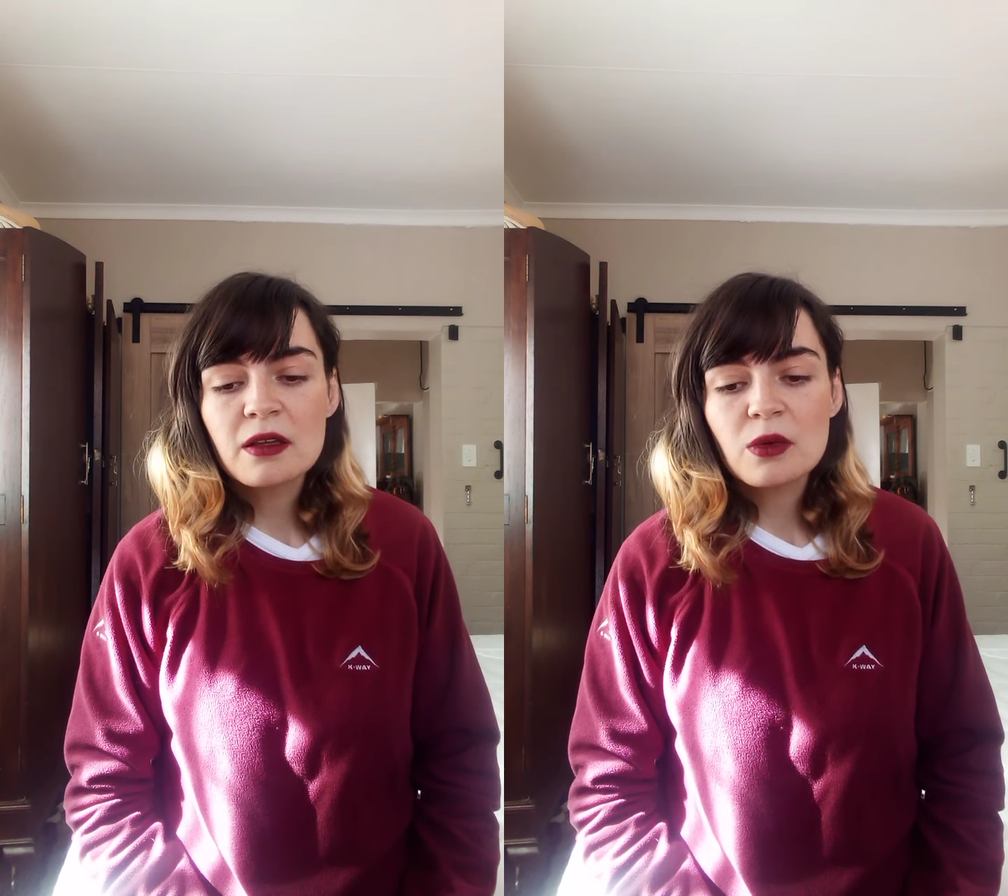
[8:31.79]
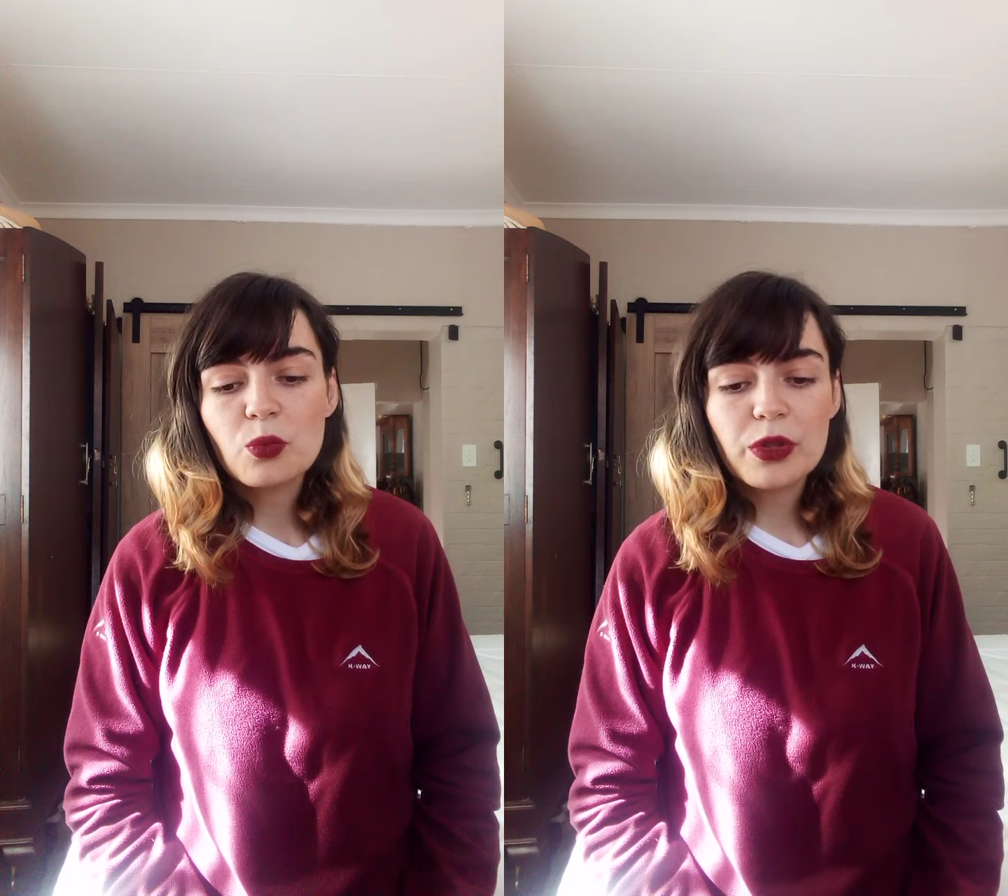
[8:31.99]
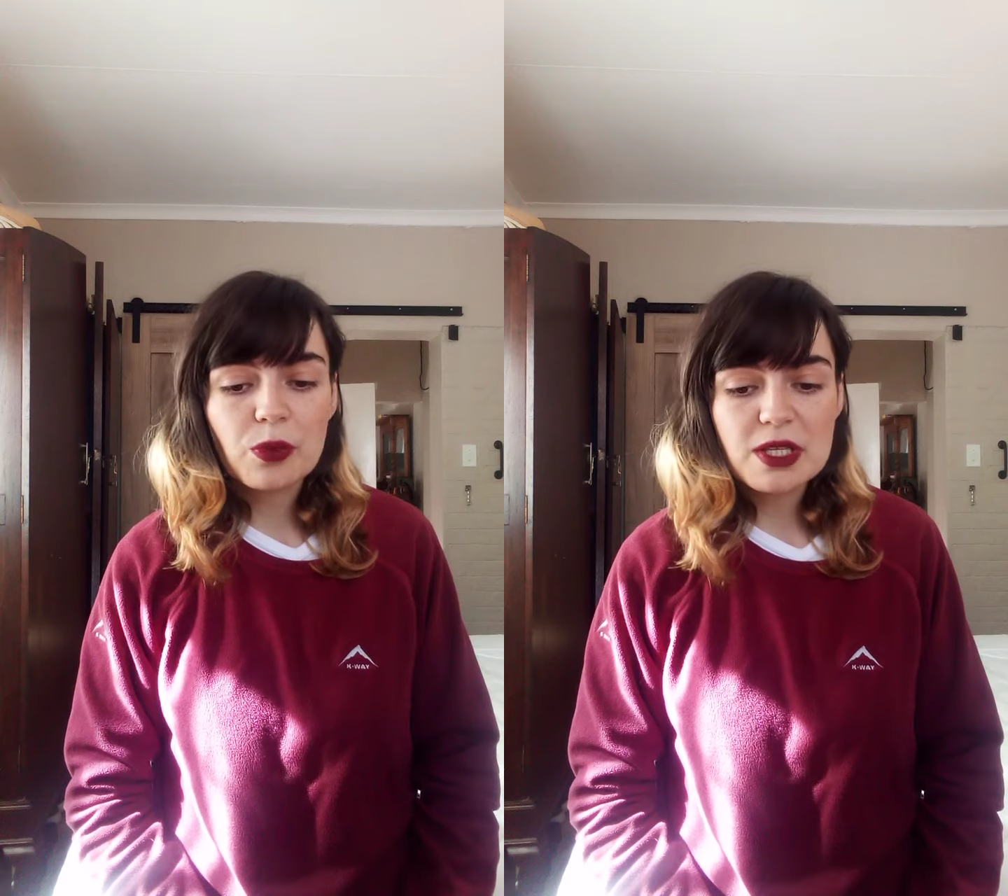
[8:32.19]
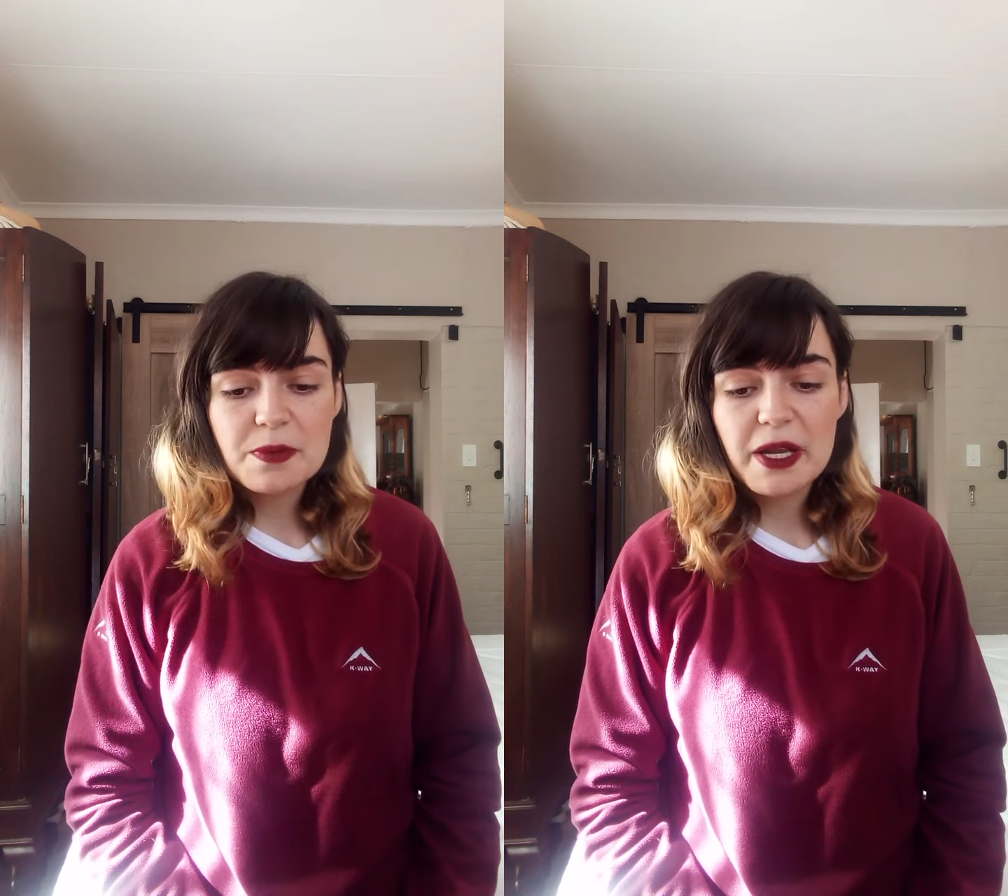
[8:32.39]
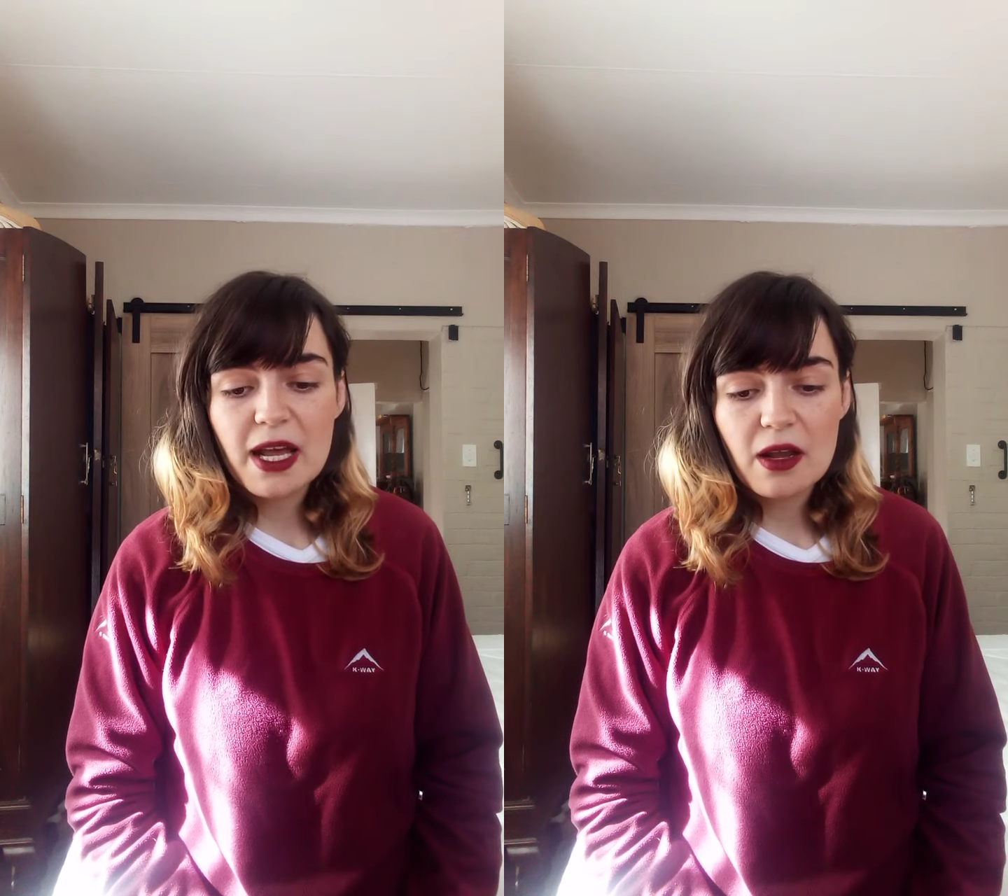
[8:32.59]
with what's
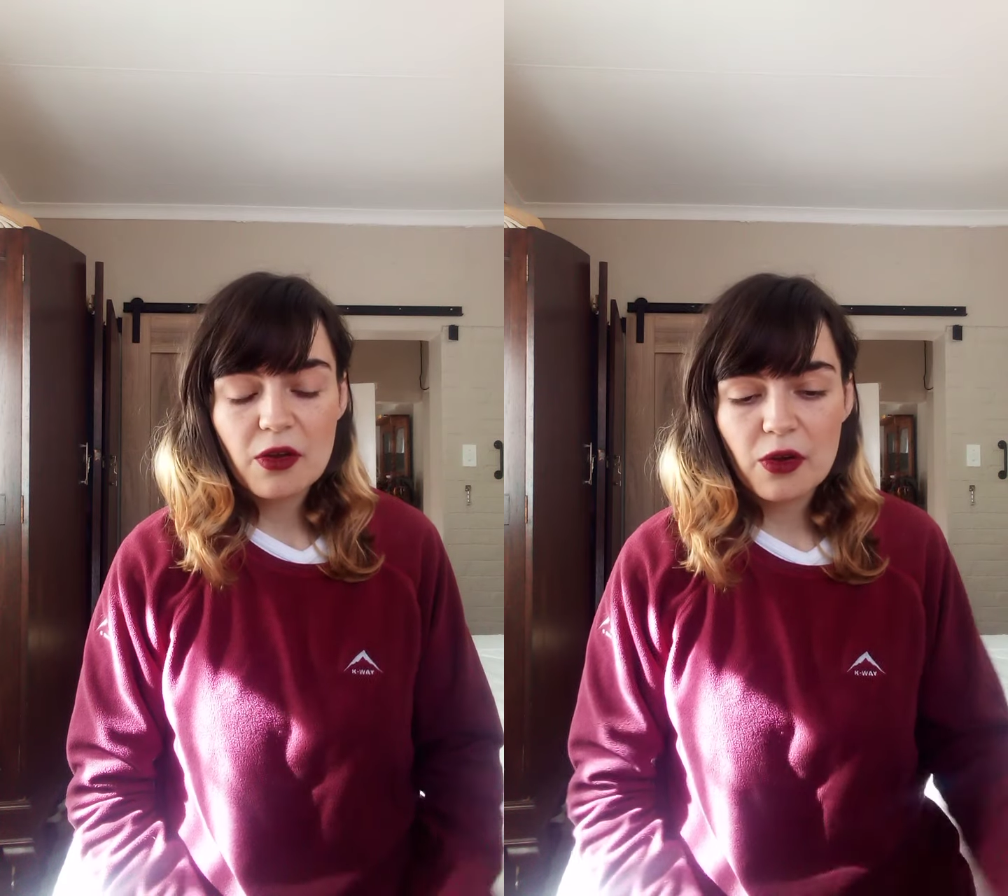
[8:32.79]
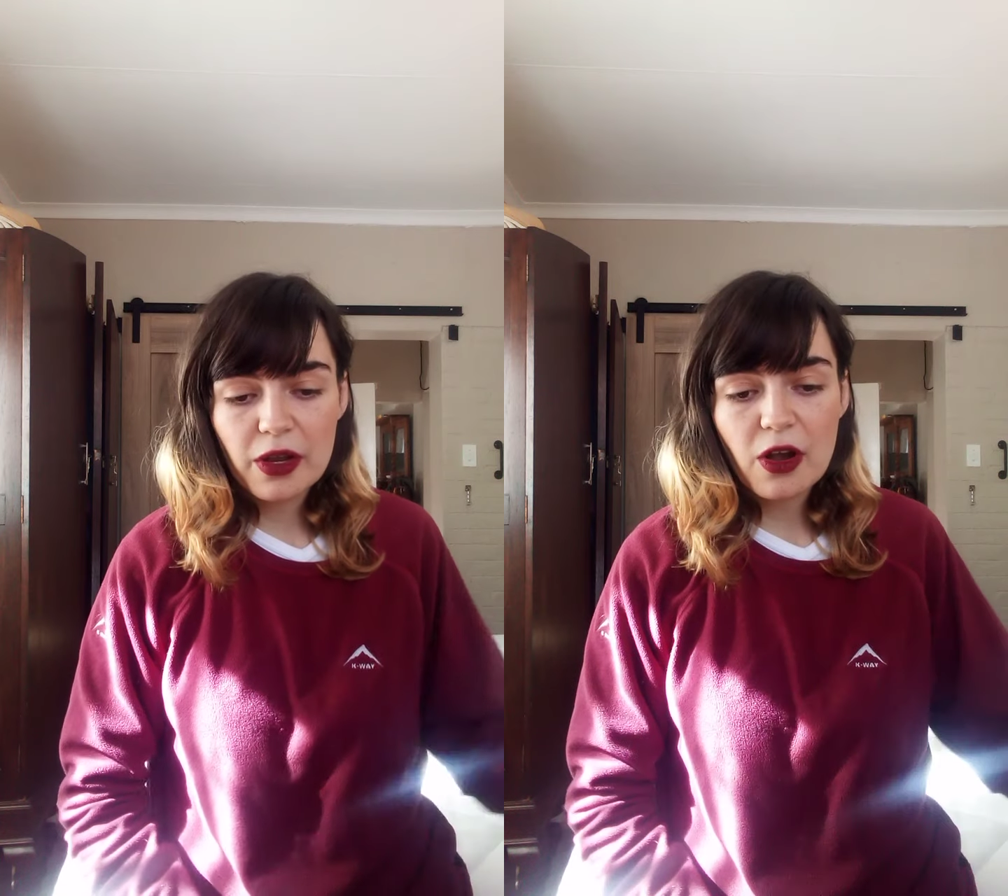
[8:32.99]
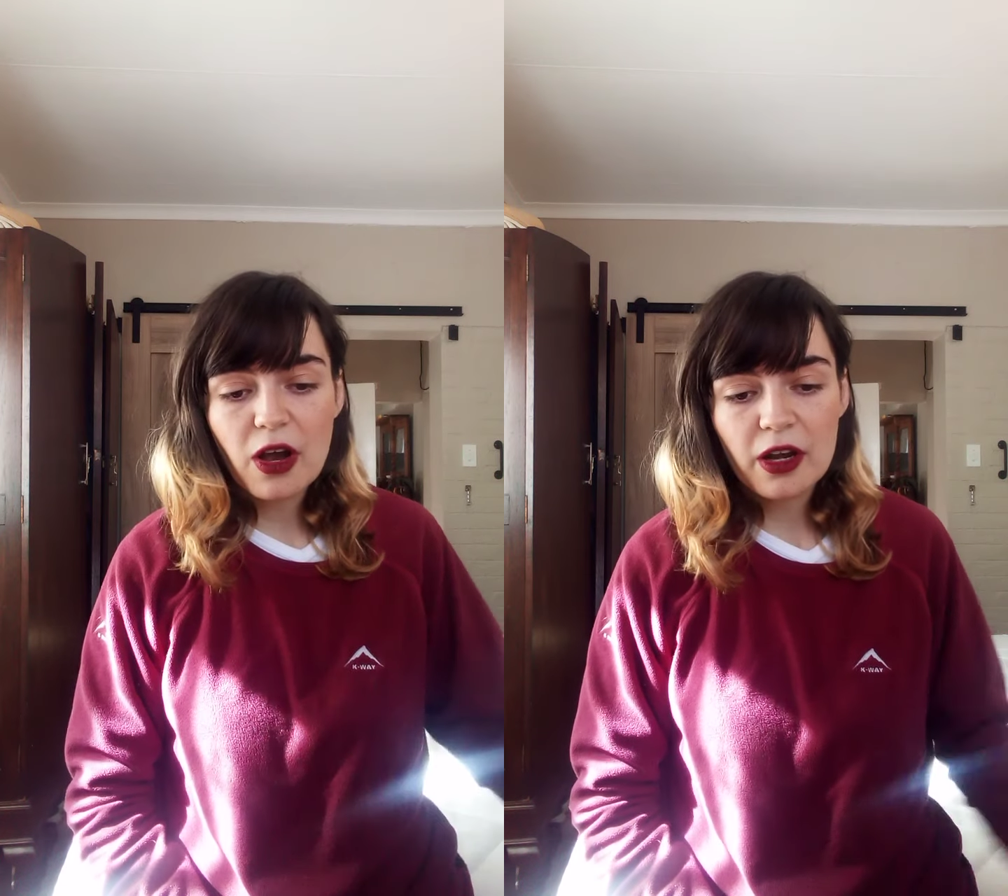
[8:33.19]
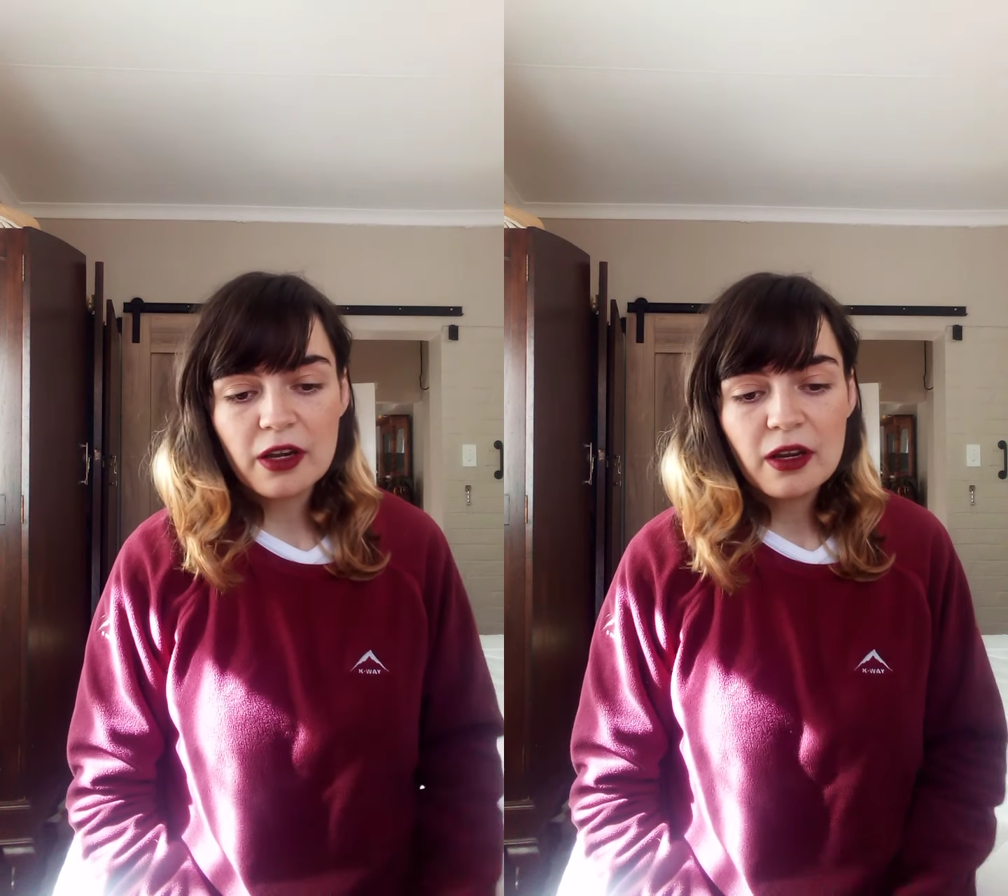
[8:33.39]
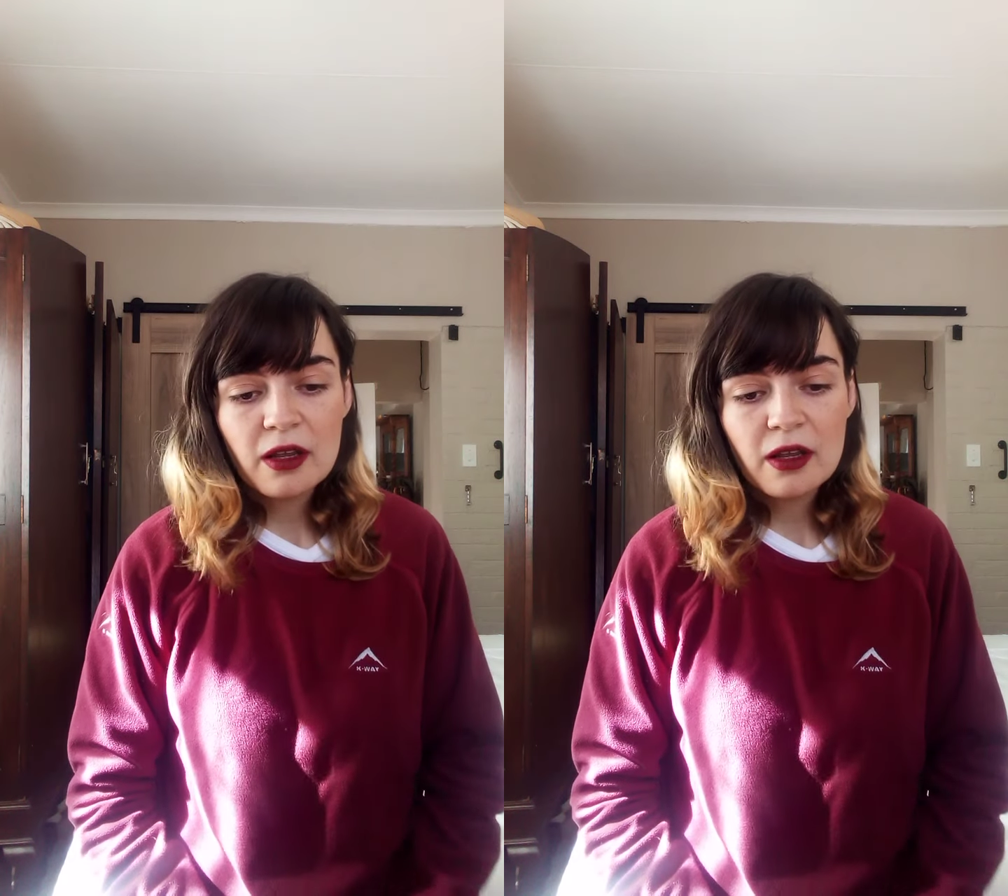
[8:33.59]
been going on.